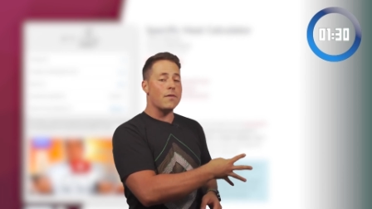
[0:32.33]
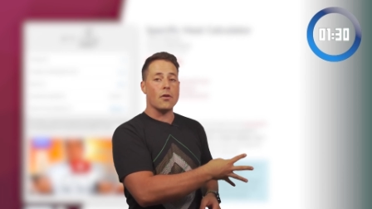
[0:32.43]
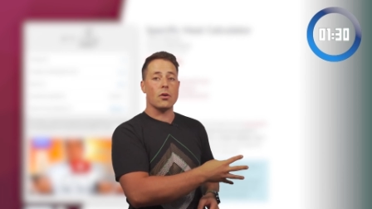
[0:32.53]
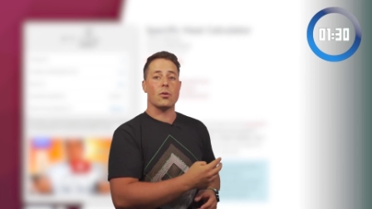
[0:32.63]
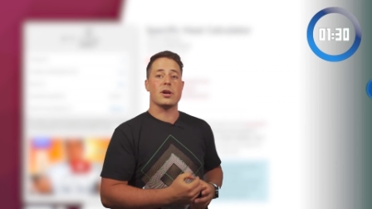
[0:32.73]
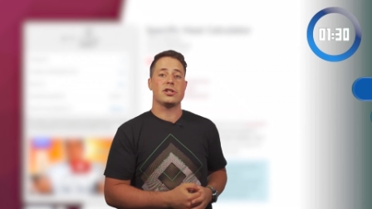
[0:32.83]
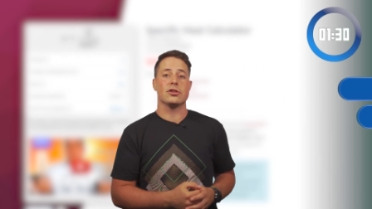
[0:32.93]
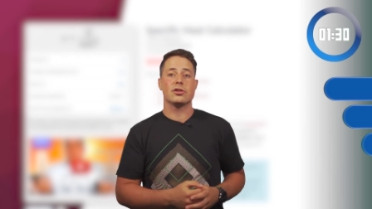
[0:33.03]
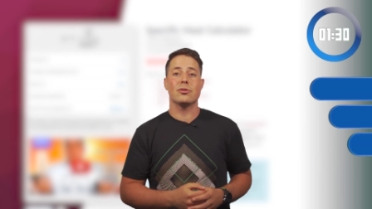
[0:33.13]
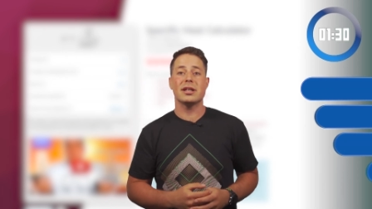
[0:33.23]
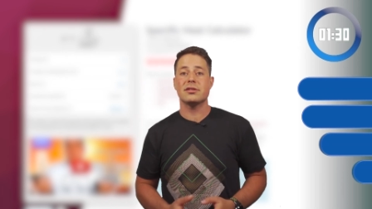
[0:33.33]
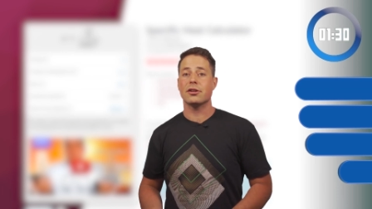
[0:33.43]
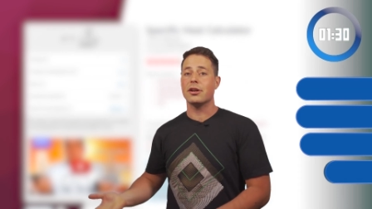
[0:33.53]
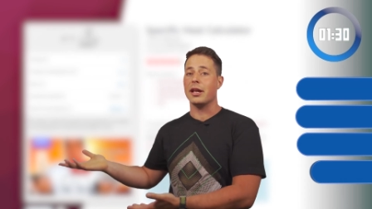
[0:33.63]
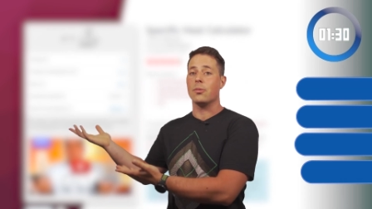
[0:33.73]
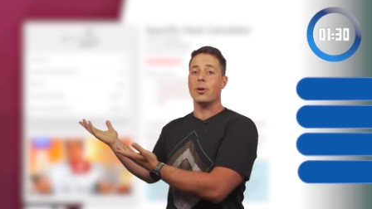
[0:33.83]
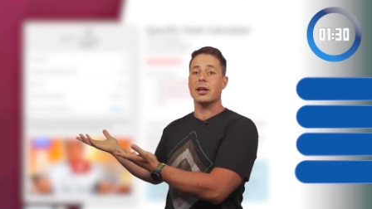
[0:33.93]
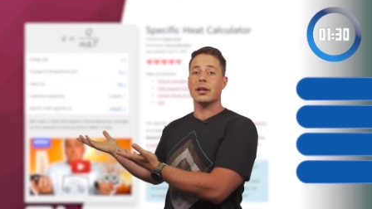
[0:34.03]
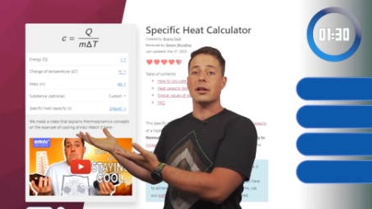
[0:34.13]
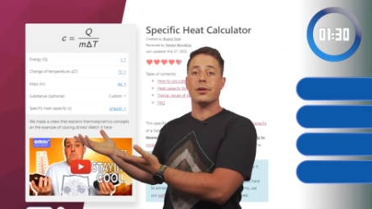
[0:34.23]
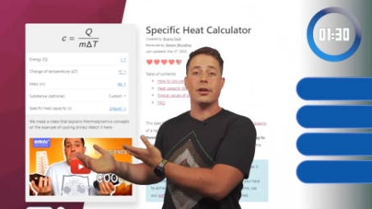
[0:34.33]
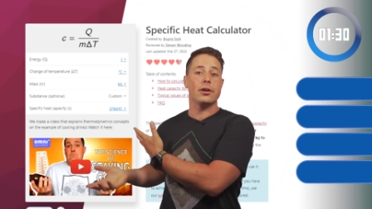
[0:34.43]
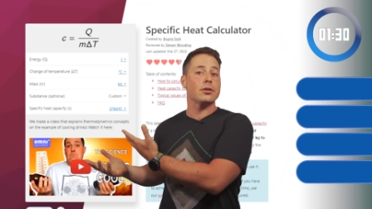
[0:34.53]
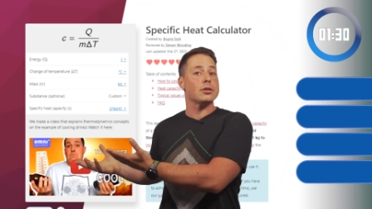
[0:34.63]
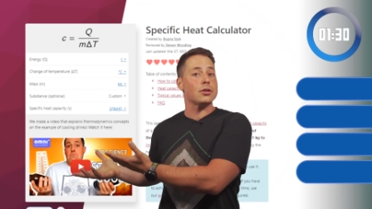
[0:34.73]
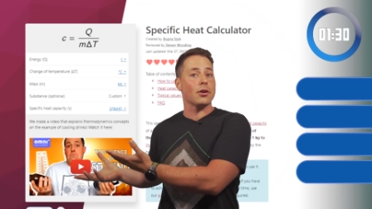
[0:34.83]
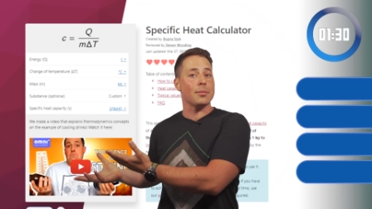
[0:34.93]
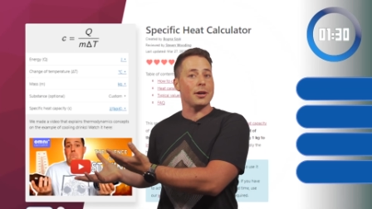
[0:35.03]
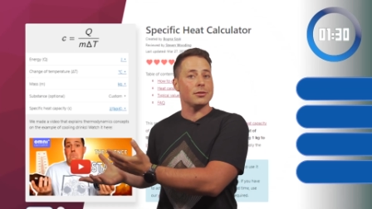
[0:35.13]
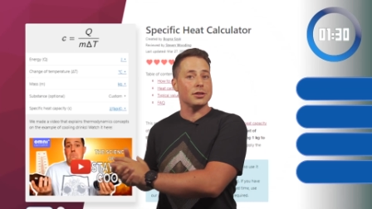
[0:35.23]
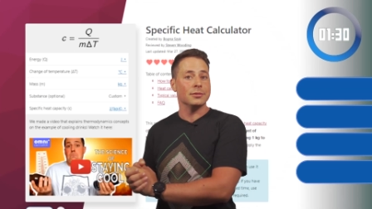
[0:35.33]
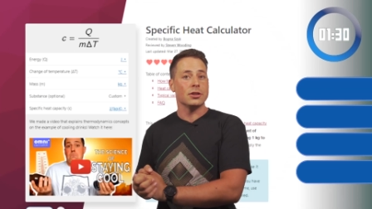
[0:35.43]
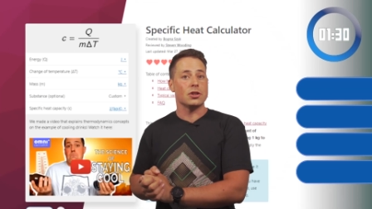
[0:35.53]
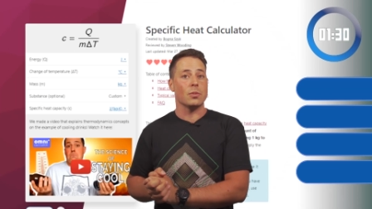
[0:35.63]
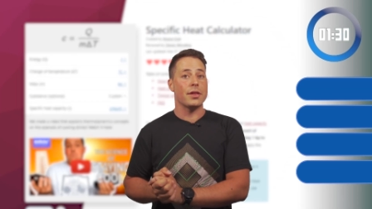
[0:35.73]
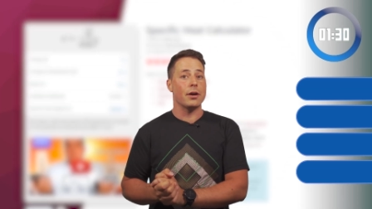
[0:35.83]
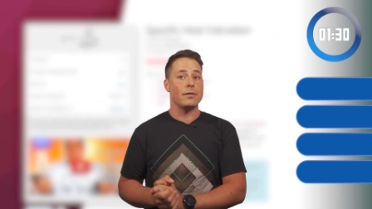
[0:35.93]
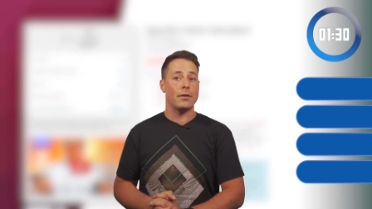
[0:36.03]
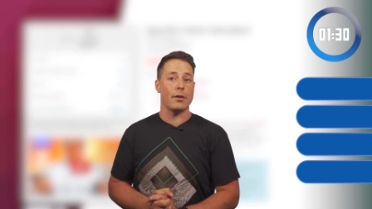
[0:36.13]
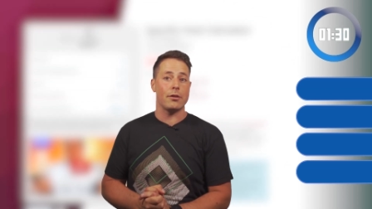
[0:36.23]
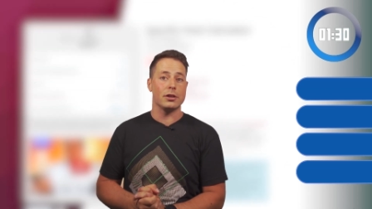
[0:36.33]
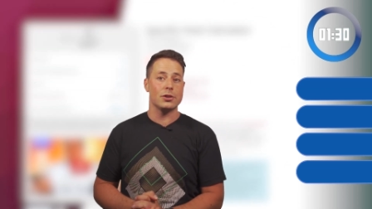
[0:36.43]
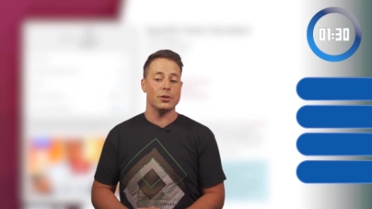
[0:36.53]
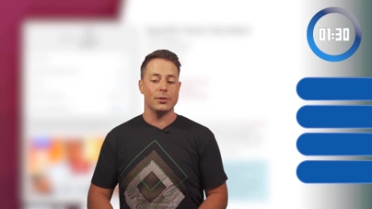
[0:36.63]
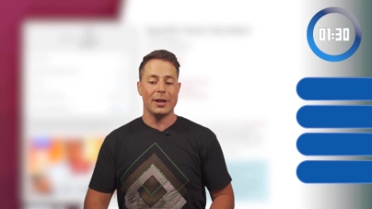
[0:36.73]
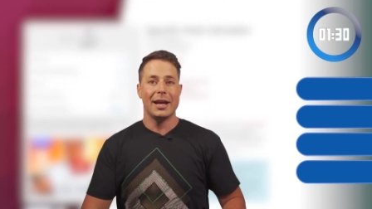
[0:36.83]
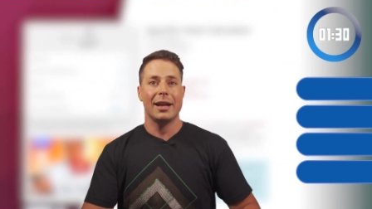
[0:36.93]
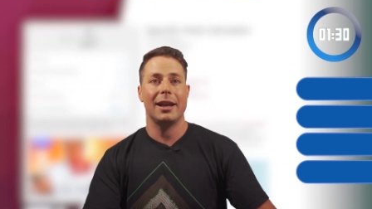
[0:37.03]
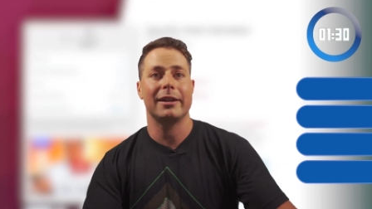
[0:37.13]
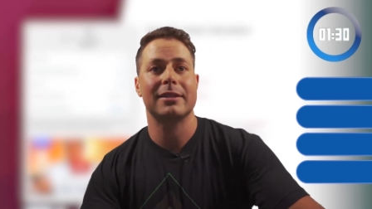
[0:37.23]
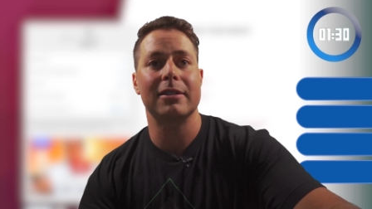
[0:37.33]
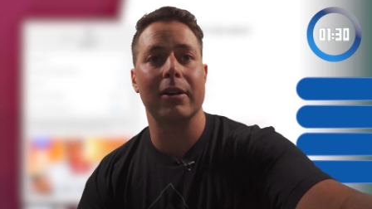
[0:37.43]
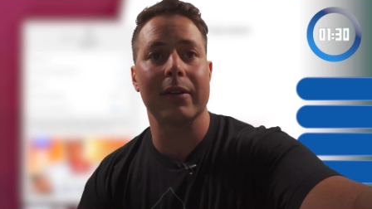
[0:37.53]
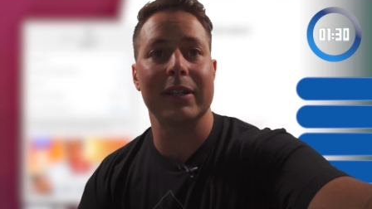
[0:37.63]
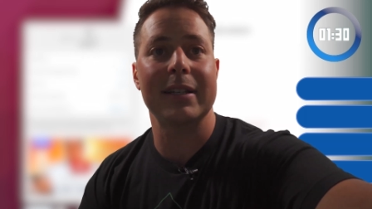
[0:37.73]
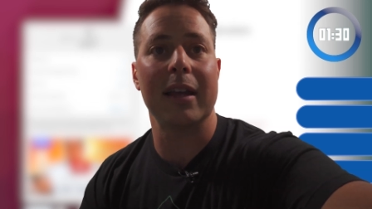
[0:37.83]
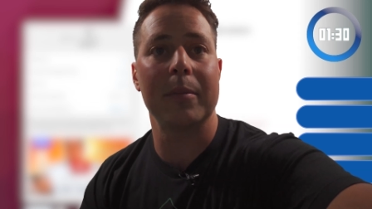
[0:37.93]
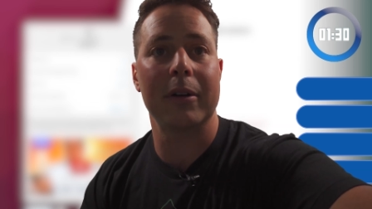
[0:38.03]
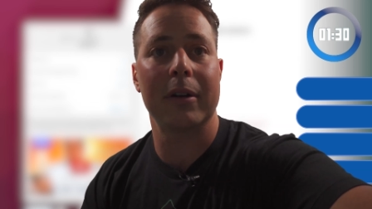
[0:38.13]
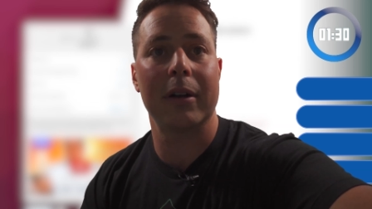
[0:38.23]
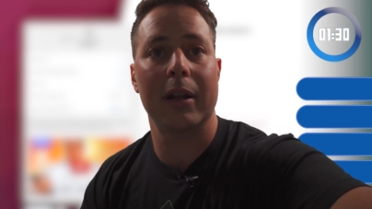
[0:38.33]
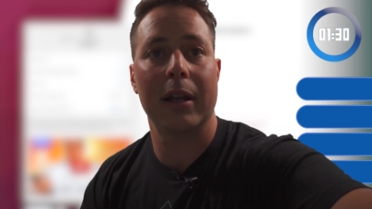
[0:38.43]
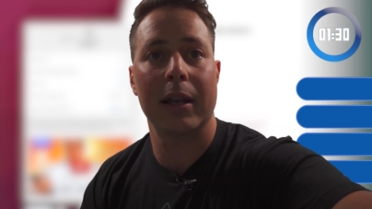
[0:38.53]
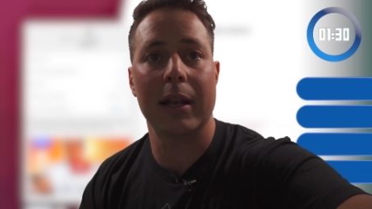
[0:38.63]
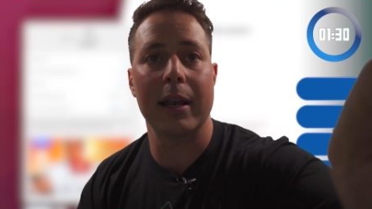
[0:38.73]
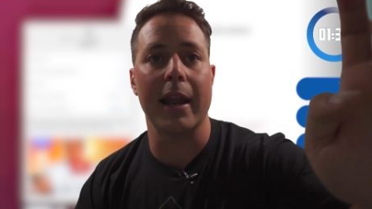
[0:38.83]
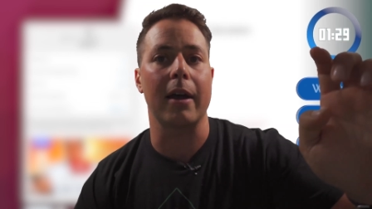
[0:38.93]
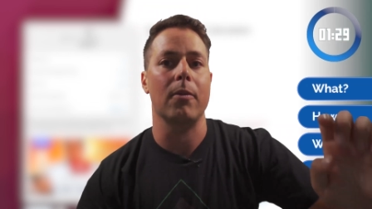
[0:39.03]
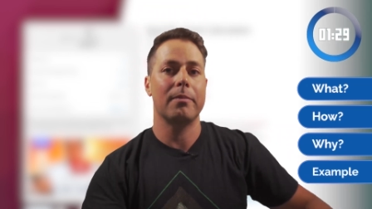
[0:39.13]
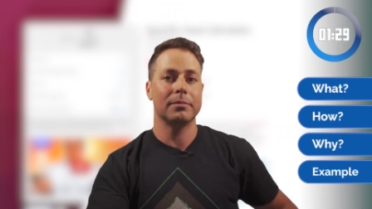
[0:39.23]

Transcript: four questions to answer and one calculator to talk about. So without further ado, let's start the timer now.